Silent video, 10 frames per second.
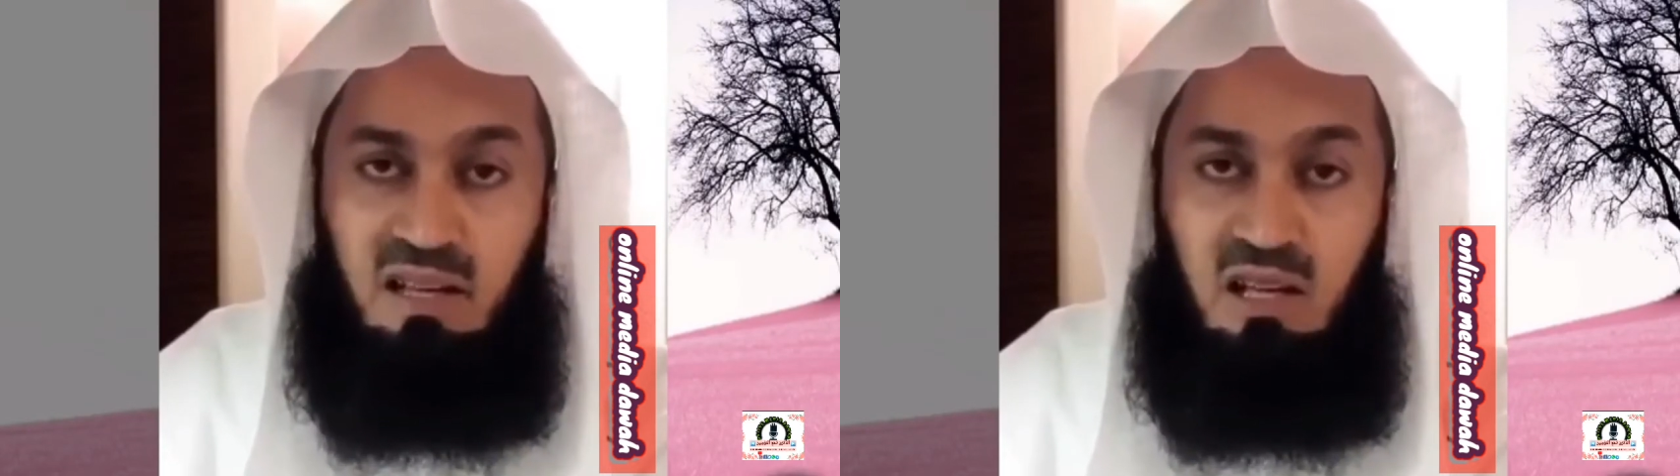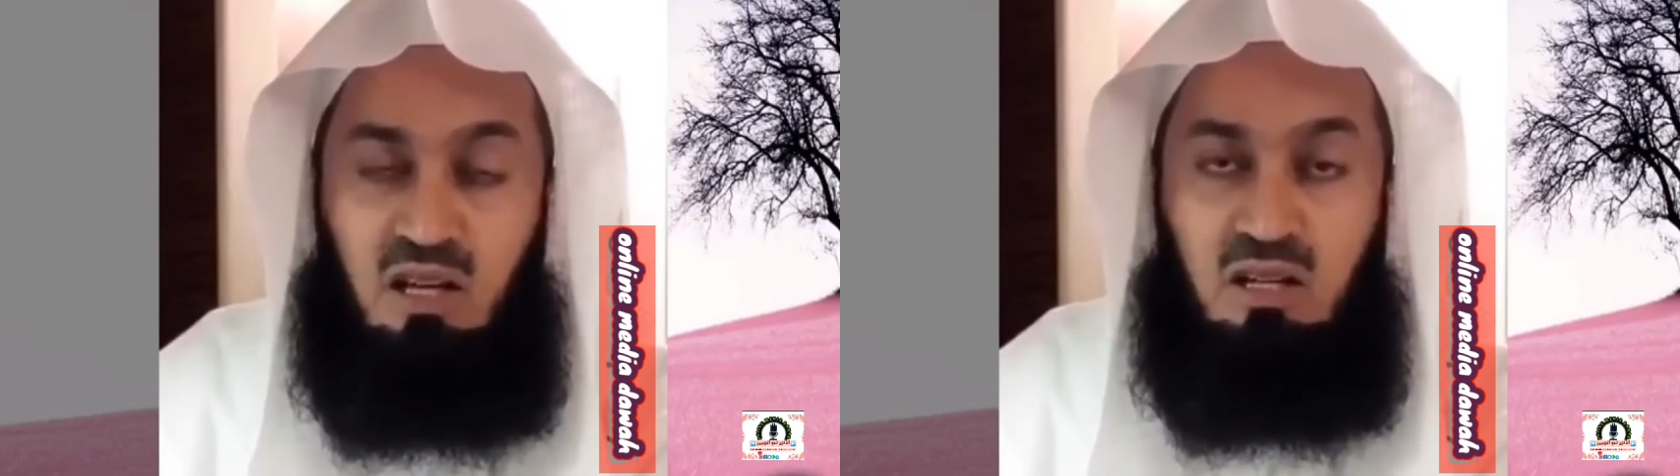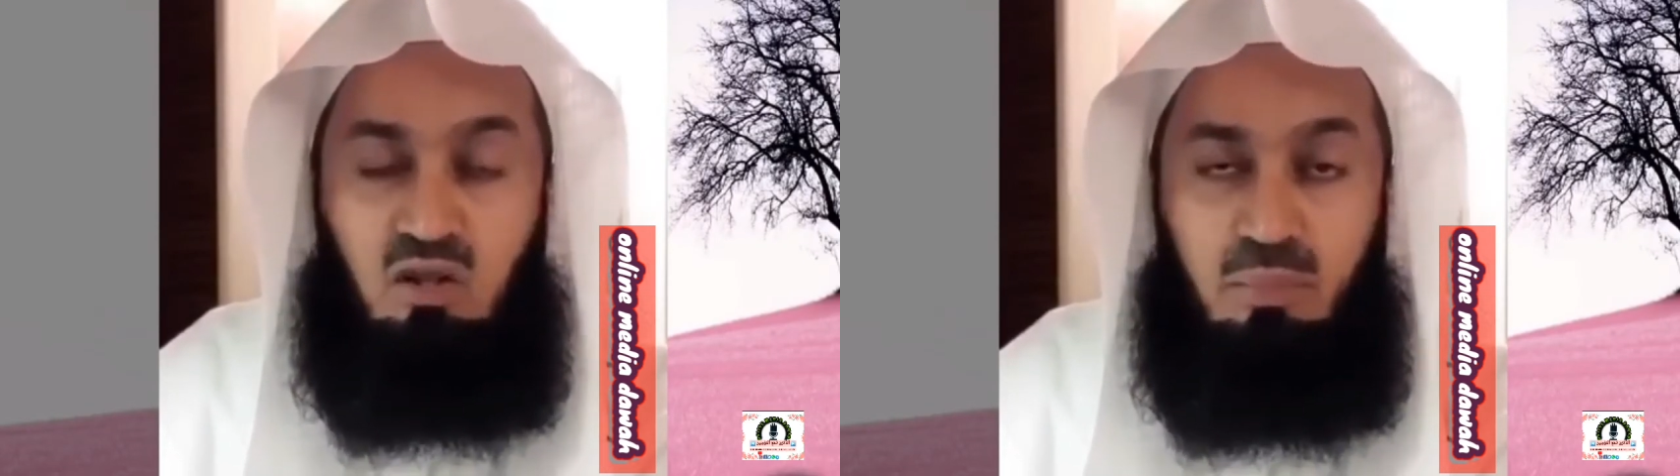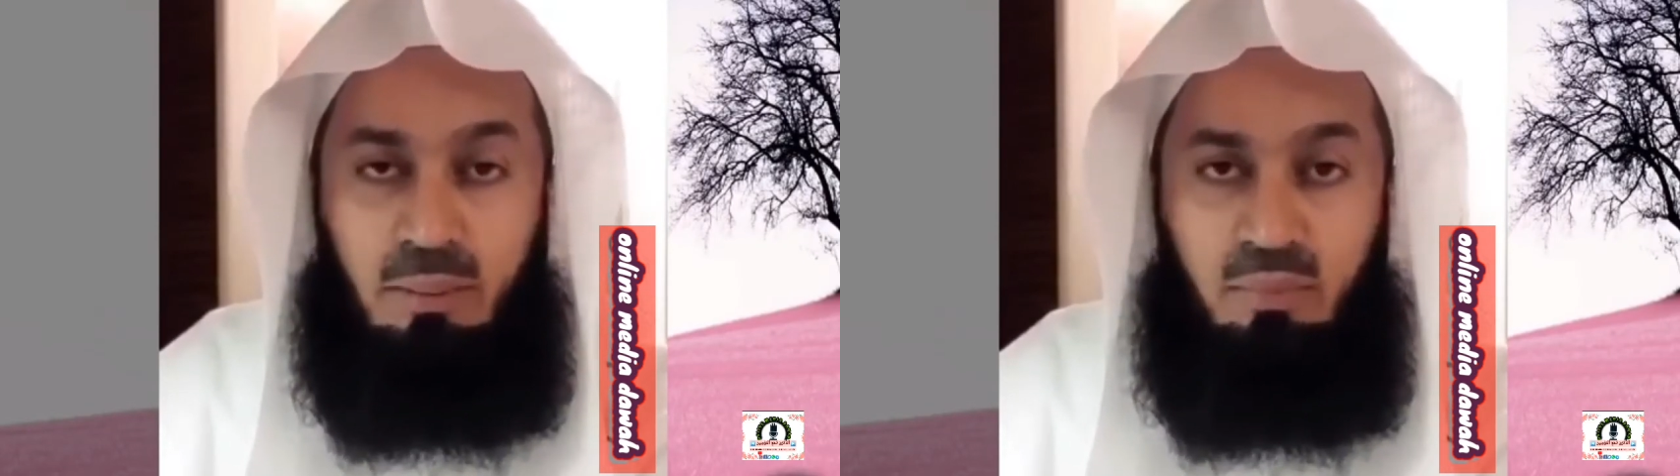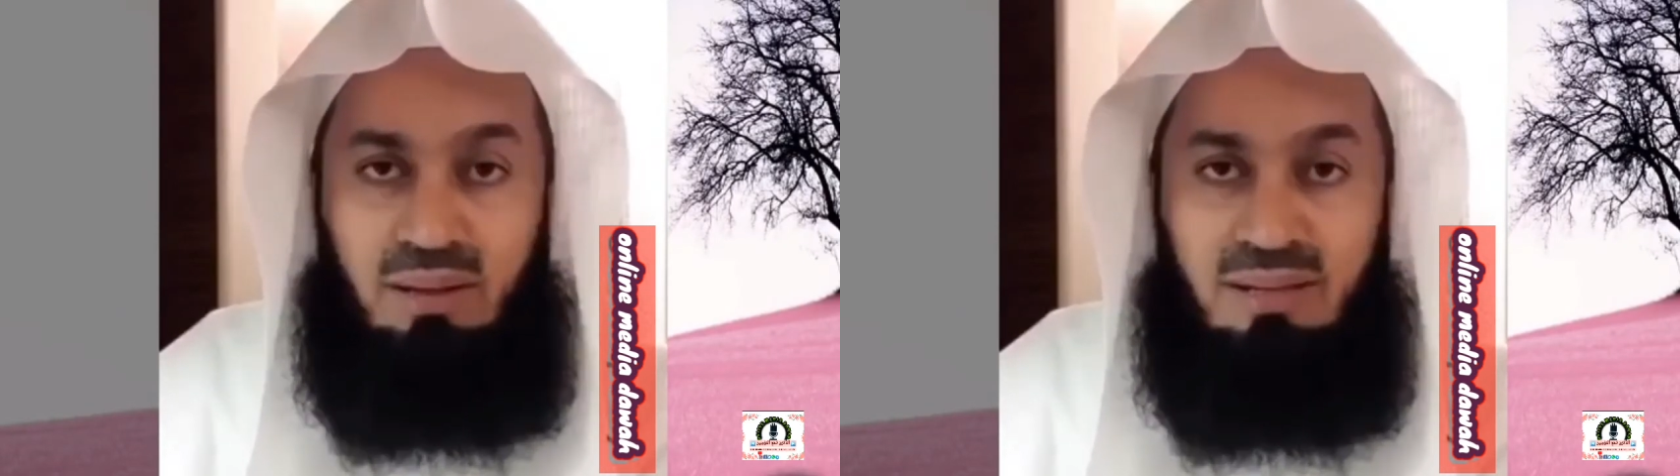So my
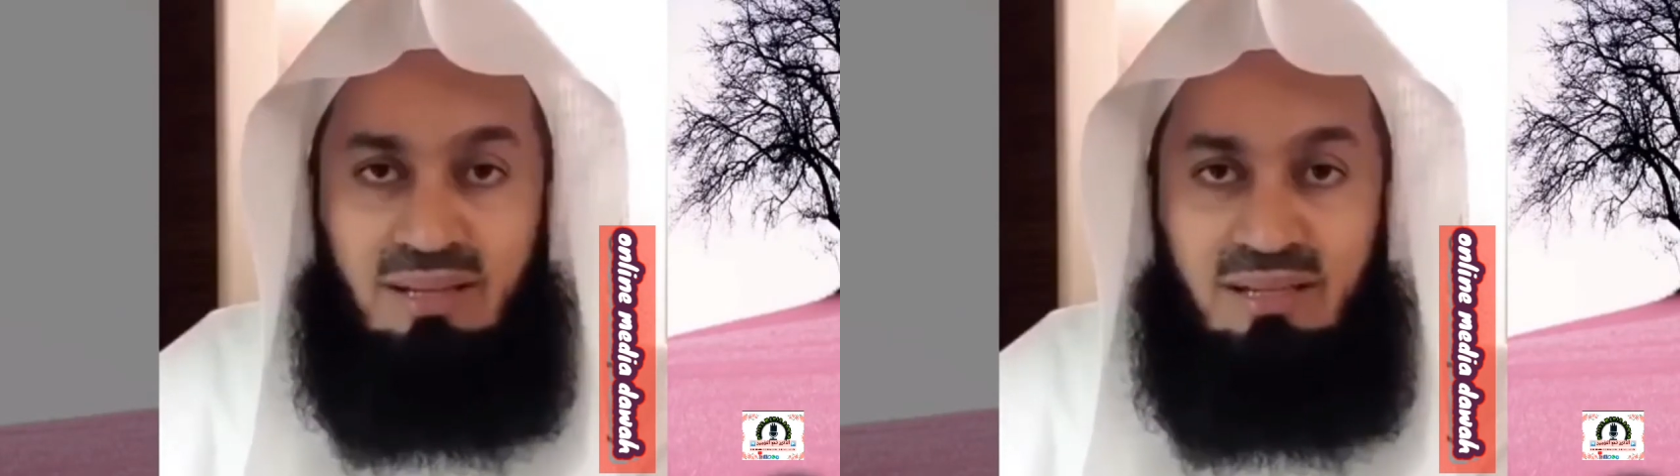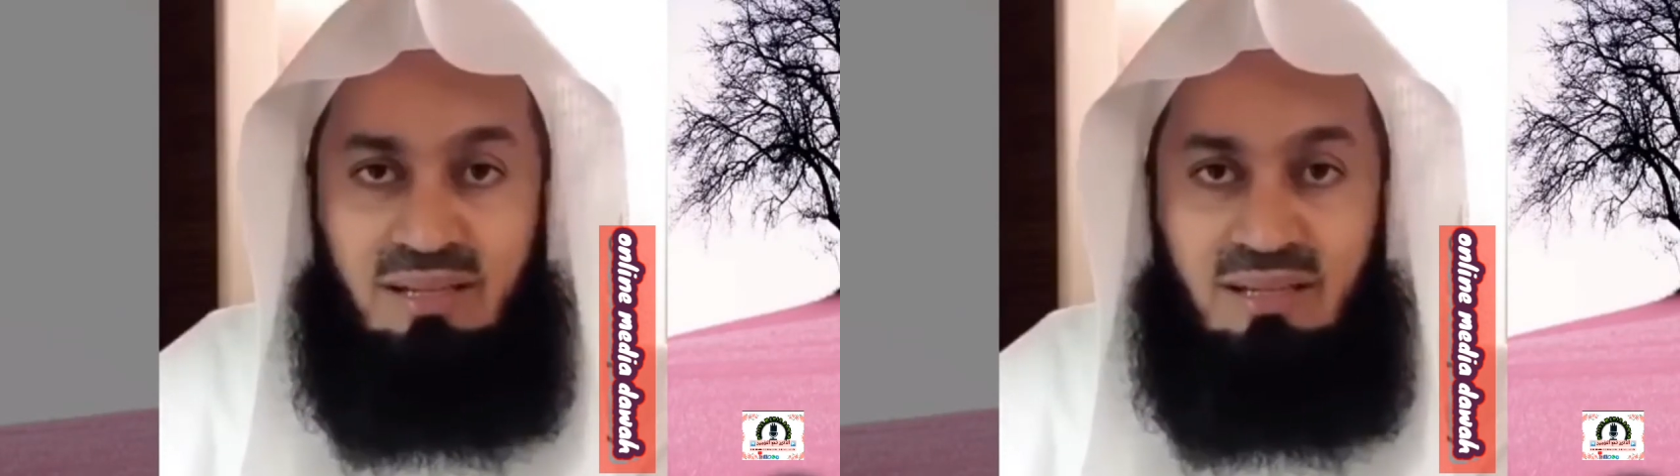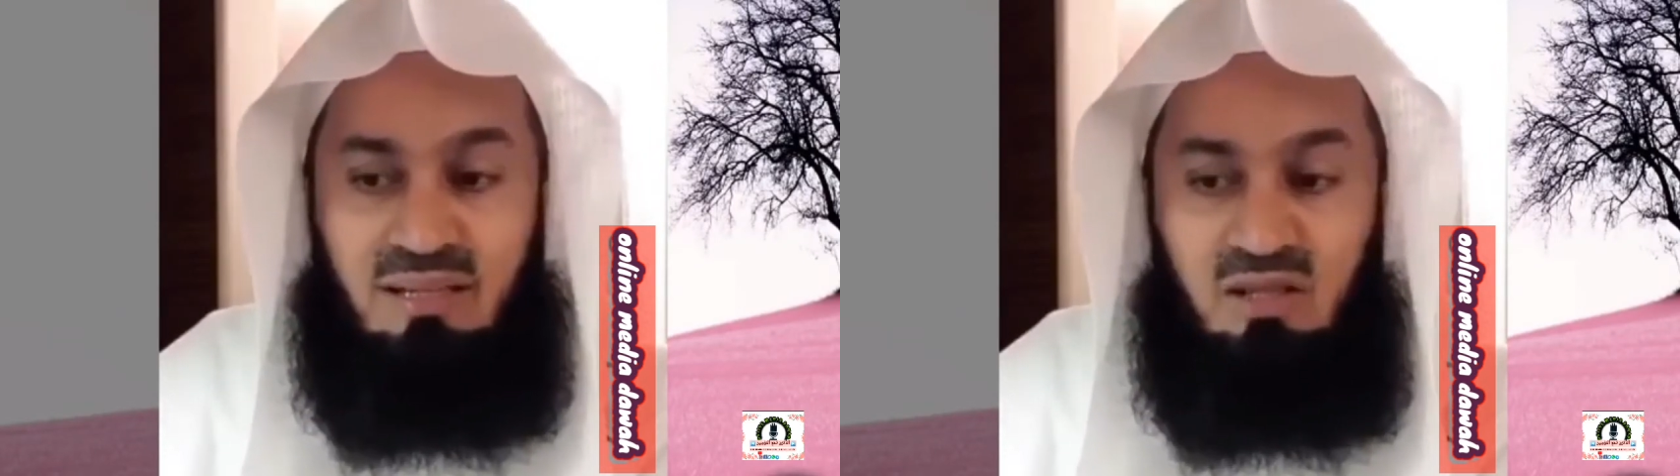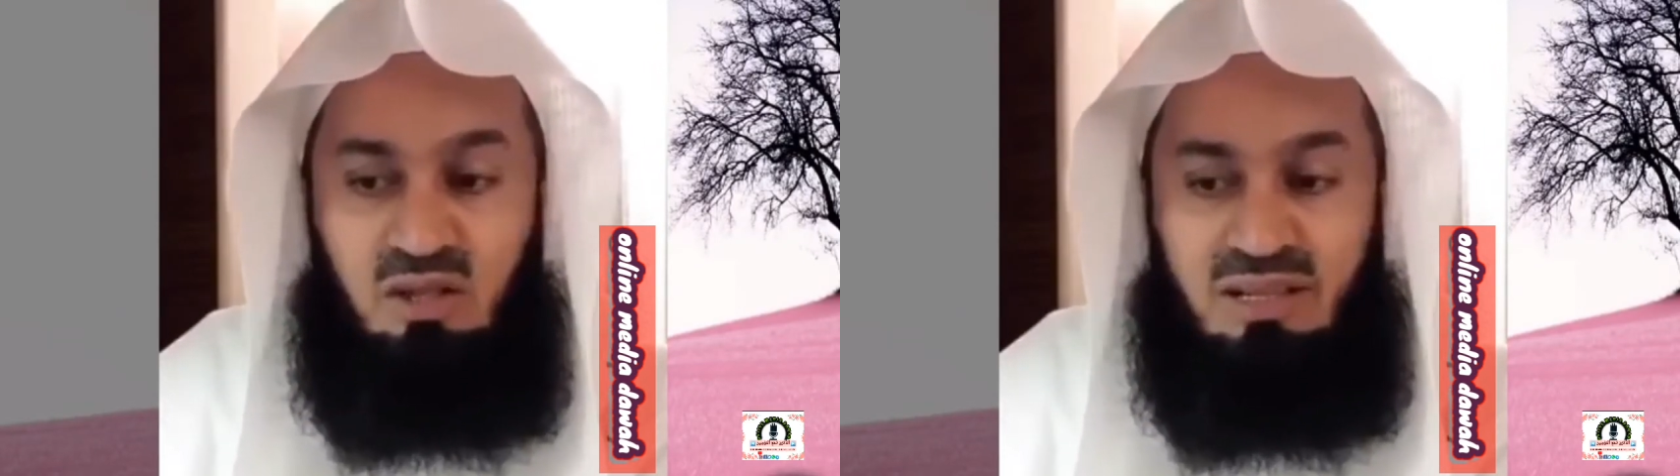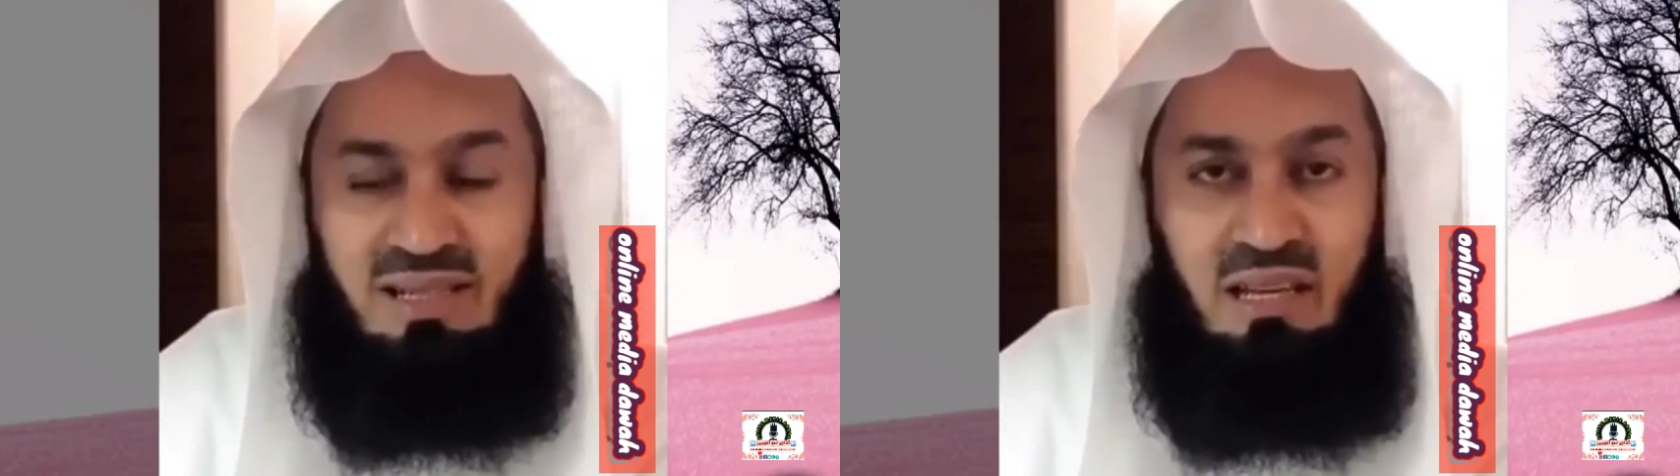brothers and sisters,
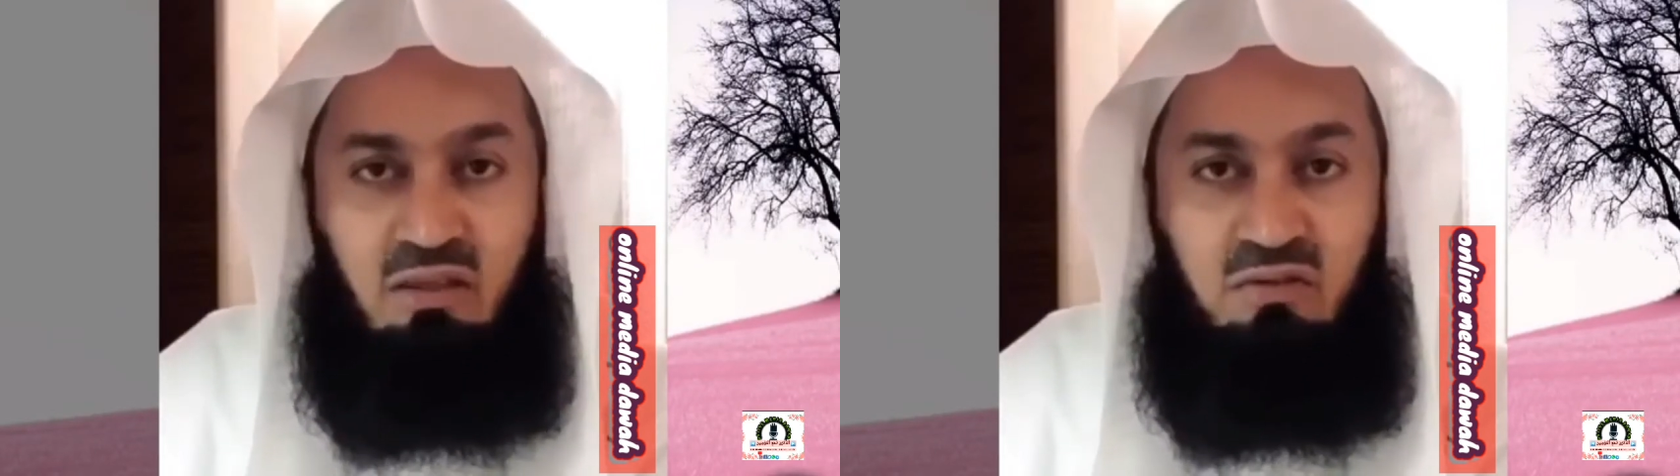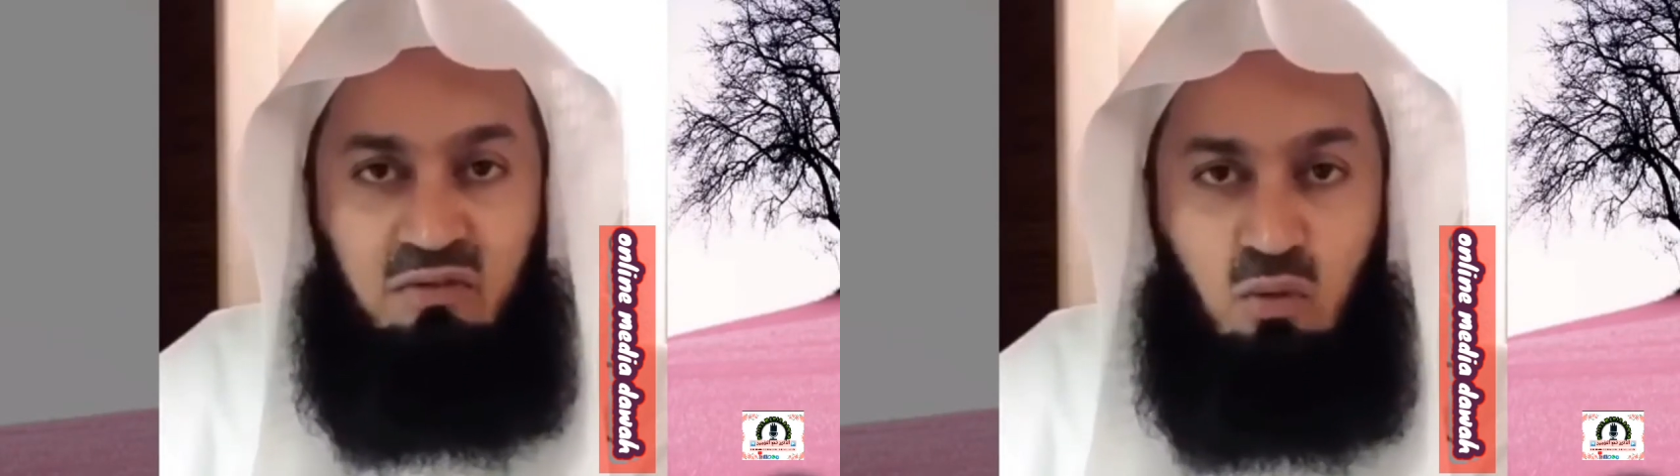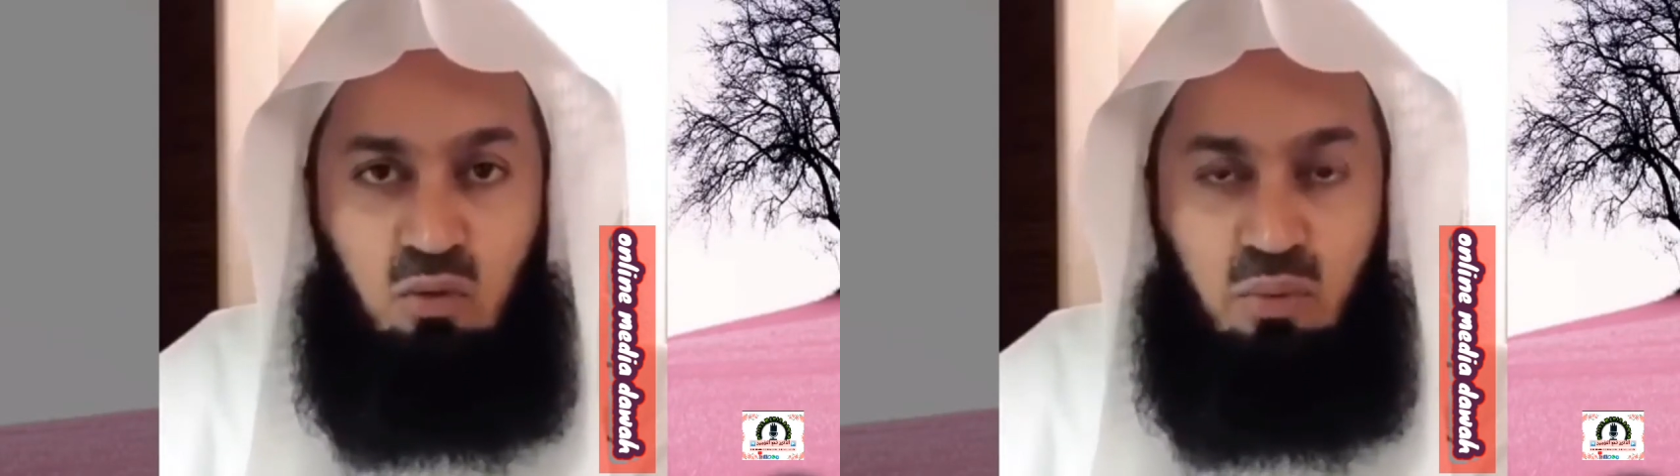just like food,